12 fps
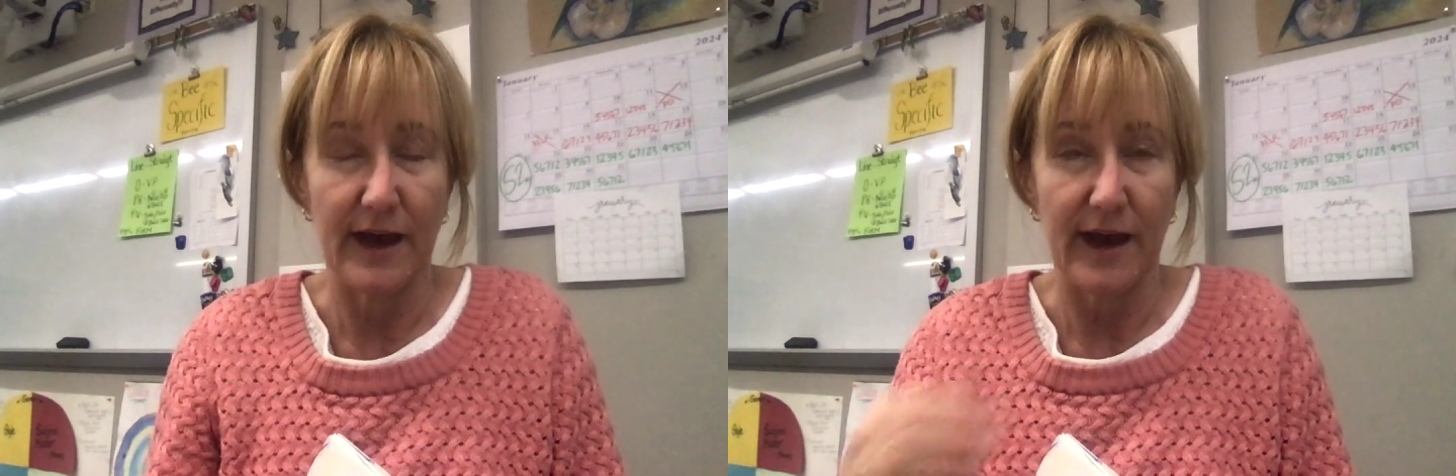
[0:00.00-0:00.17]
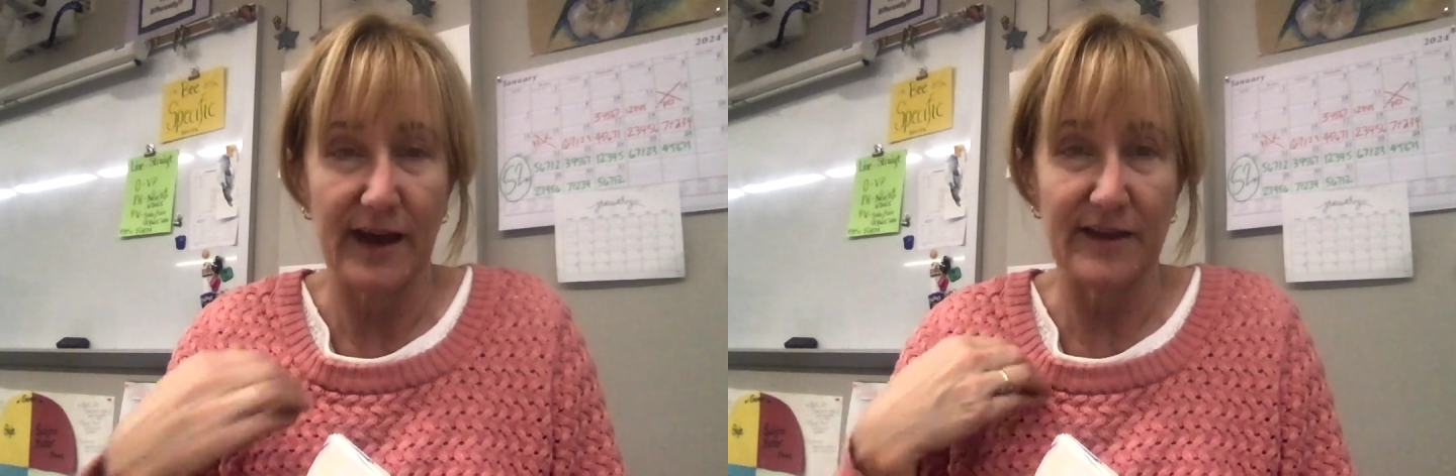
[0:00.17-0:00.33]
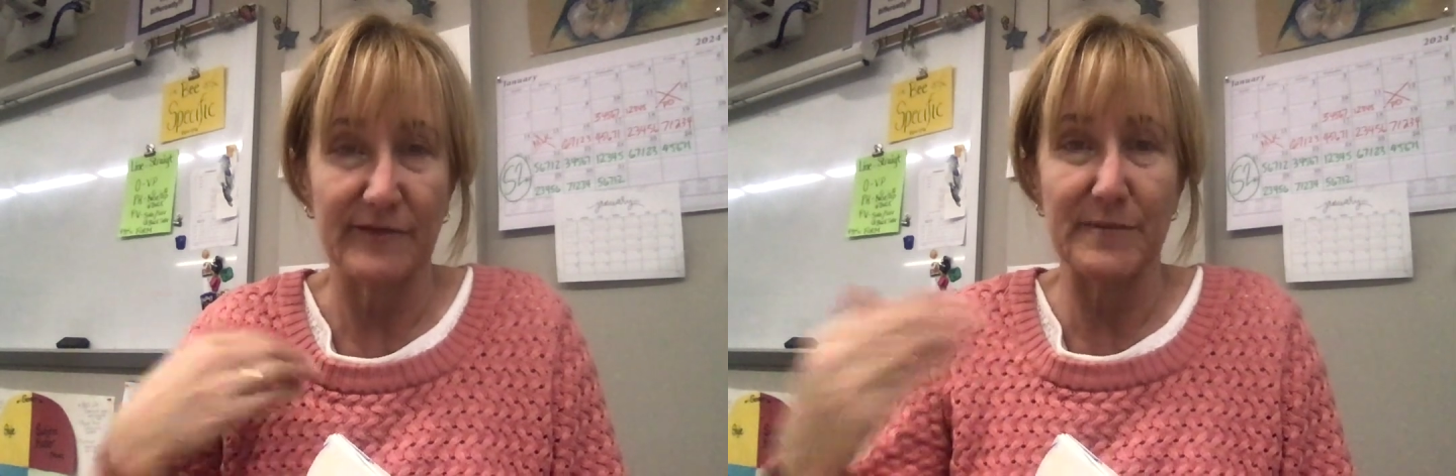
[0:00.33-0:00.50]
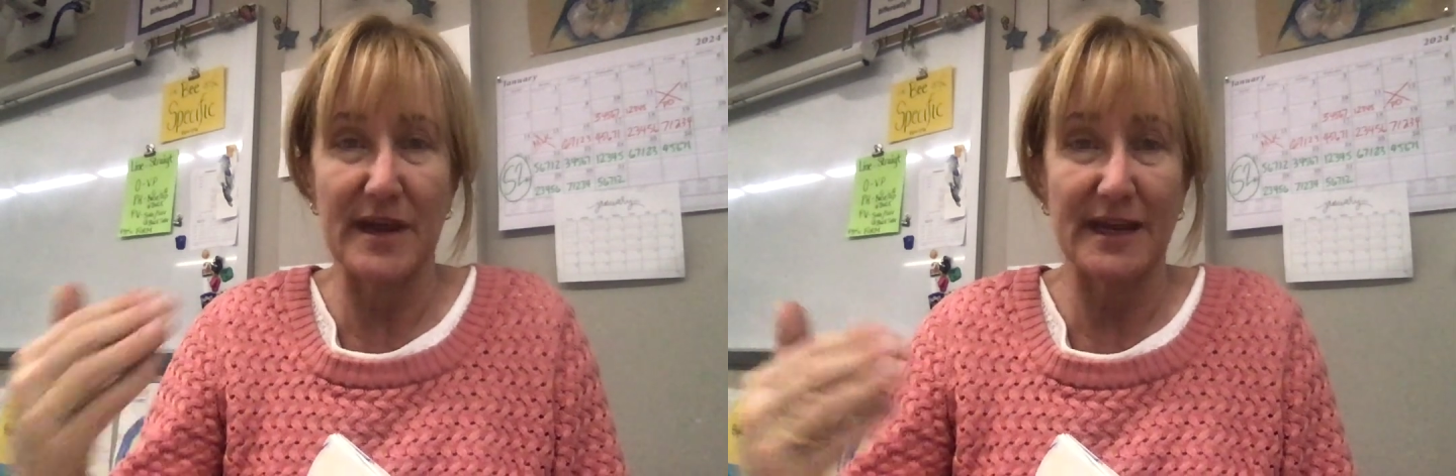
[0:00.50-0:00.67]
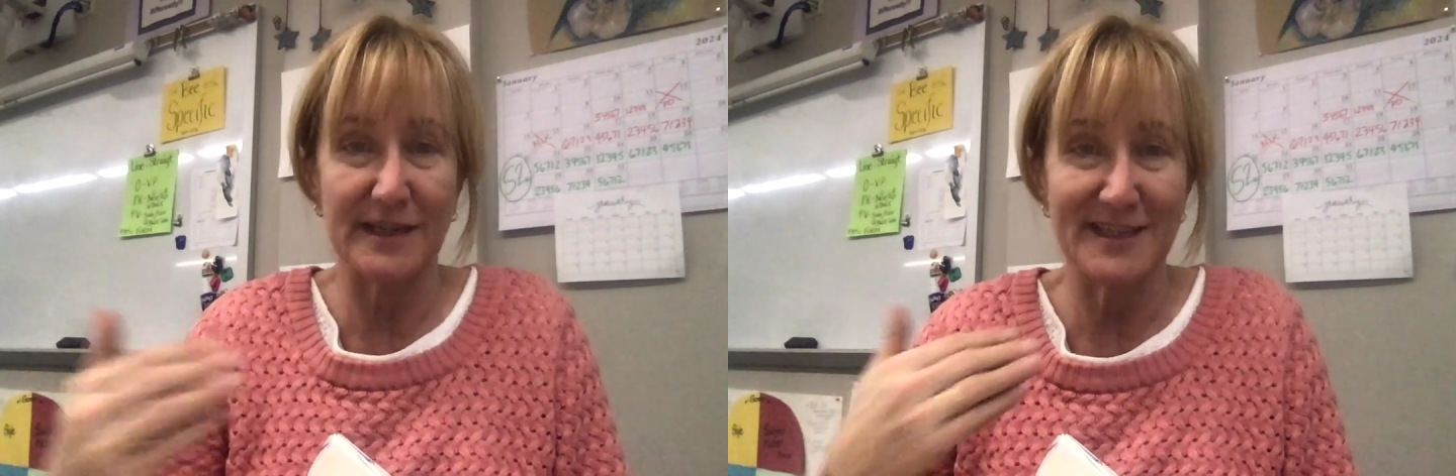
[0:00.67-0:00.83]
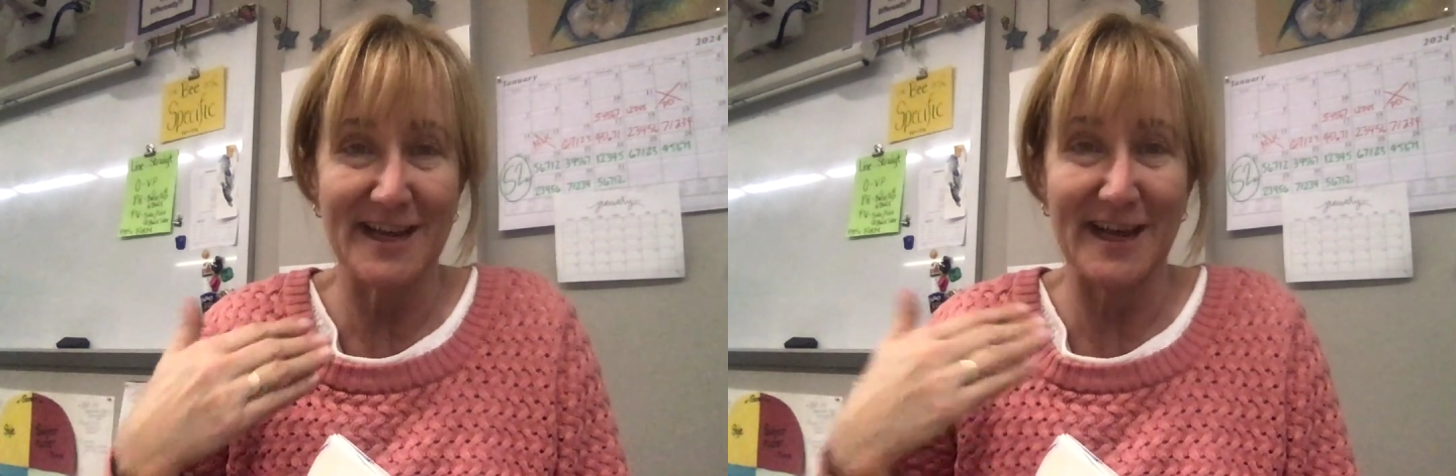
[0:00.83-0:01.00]
I have
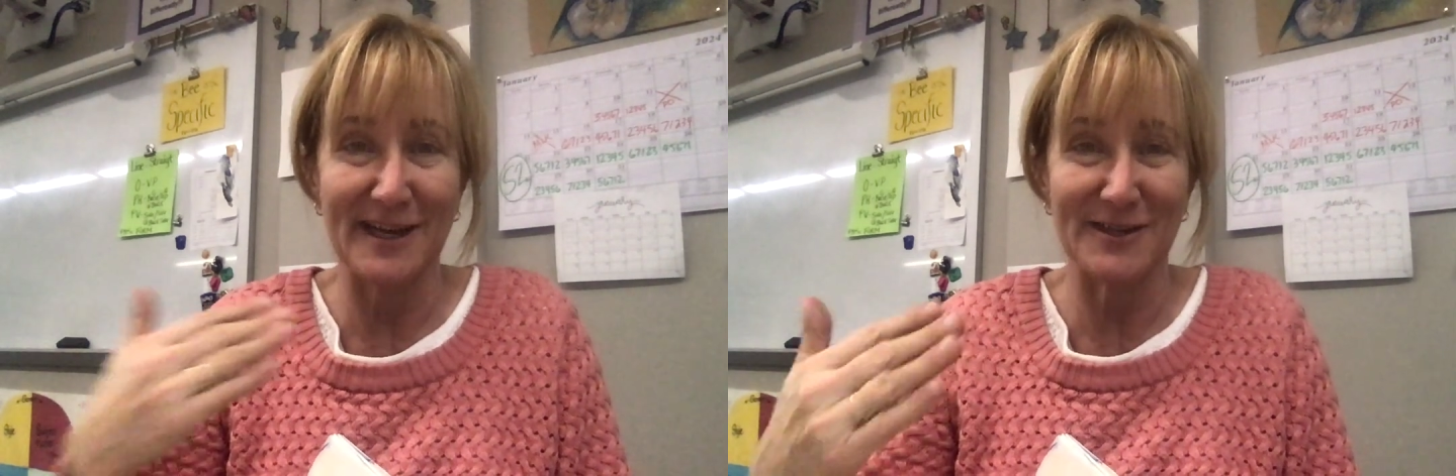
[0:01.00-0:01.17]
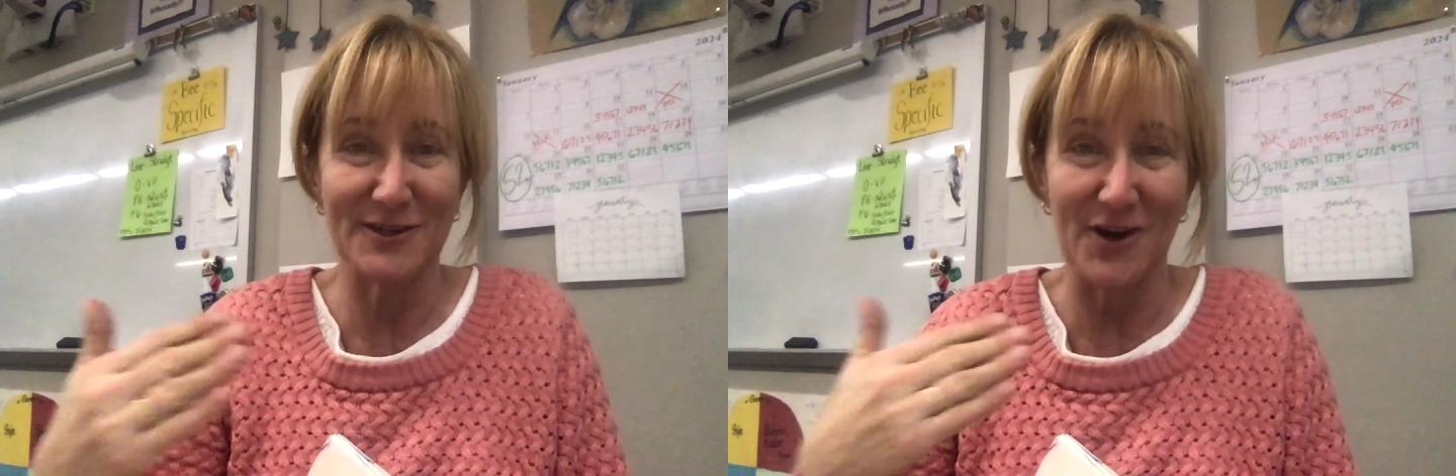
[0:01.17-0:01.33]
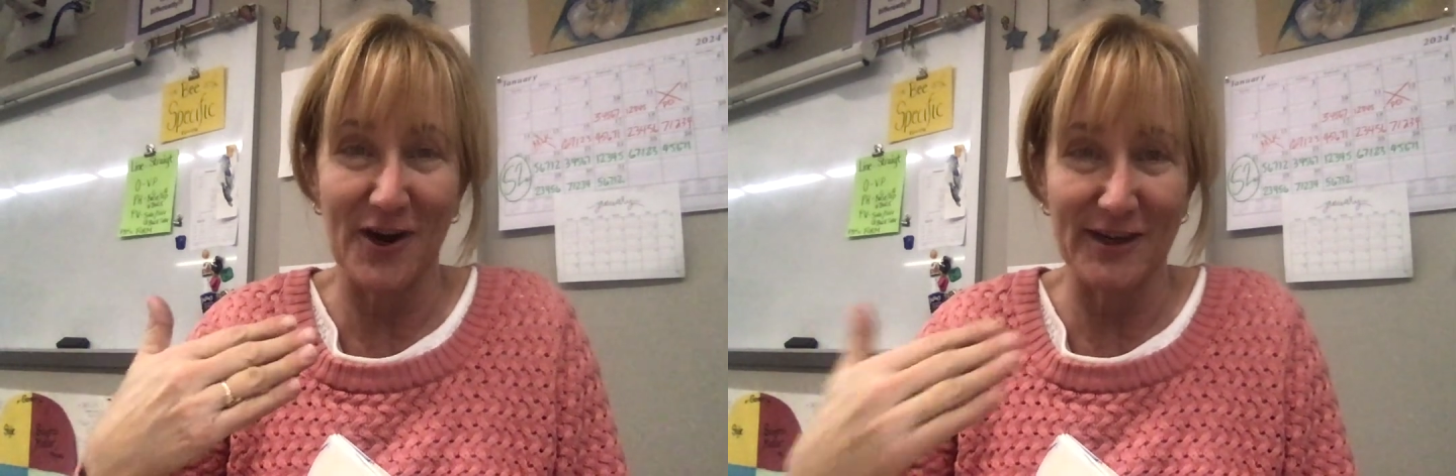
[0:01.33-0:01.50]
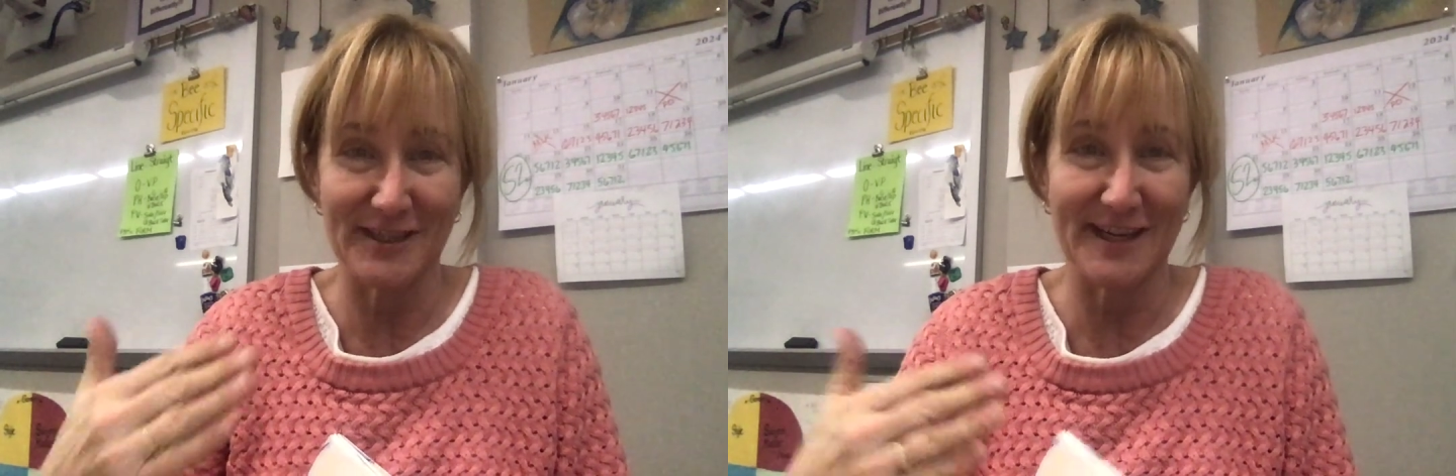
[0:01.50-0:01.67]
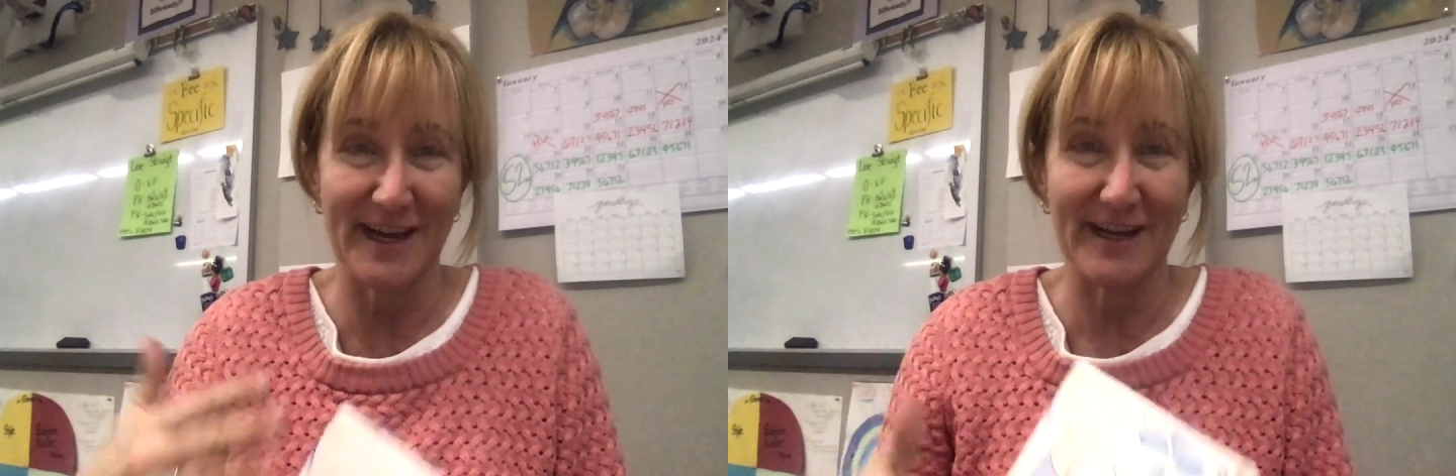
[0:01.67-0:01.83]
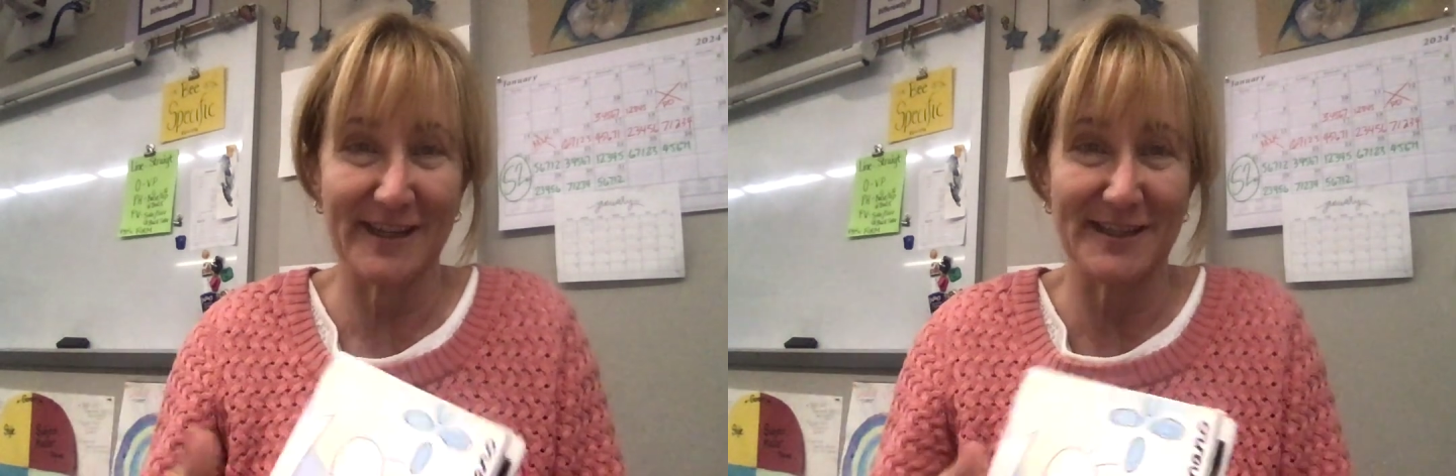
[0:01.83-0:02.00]
maintained
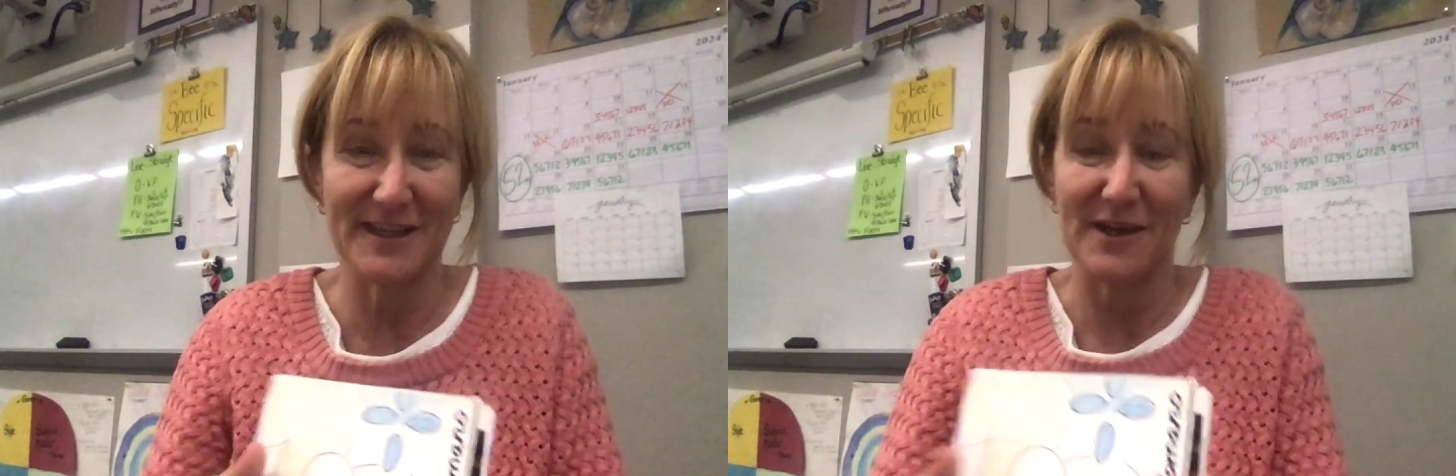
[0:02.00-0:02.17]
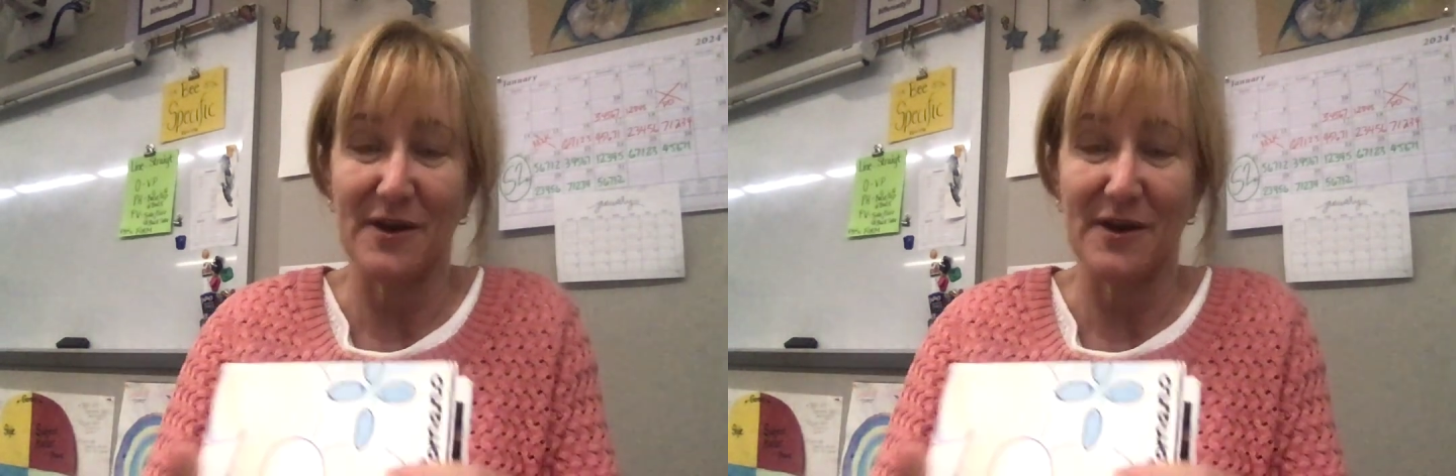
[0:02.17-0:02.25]
contact